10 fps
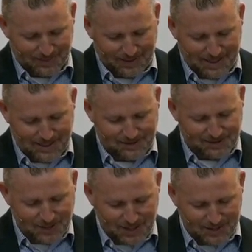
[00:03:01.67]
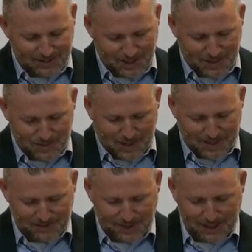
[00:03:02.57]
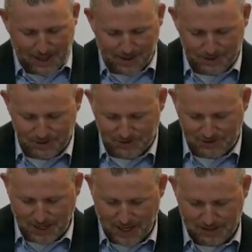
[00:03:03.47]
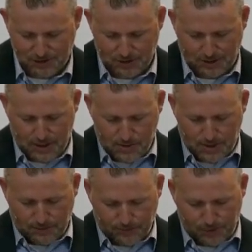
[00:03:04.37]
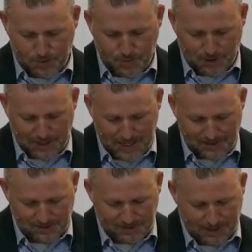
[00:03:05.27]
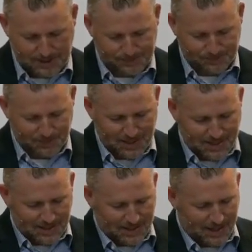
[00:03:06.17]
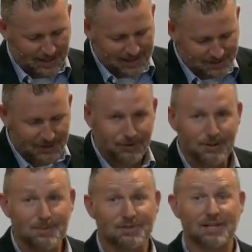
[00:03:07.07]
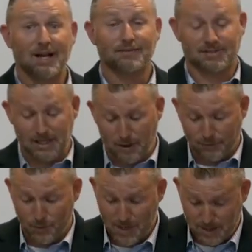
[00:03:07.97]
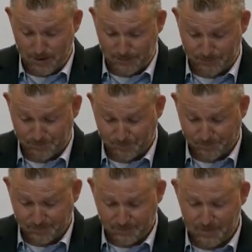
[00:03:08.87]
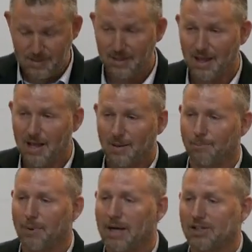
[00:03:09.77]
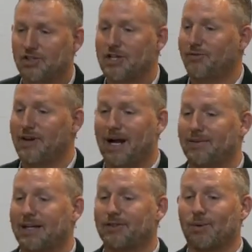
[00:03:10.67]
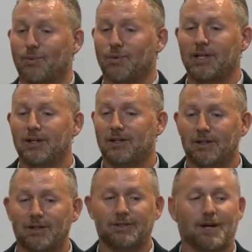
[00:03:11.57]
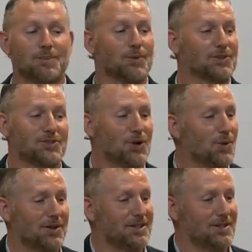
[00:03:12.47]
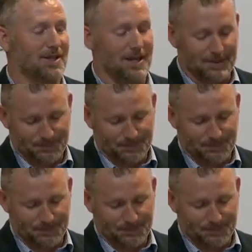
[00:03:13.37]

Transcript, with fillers: in a study done by psychologist Tasha Eurich for her book Insight, uh, considered themselves self aware. But she found that the real number was nowhere near that.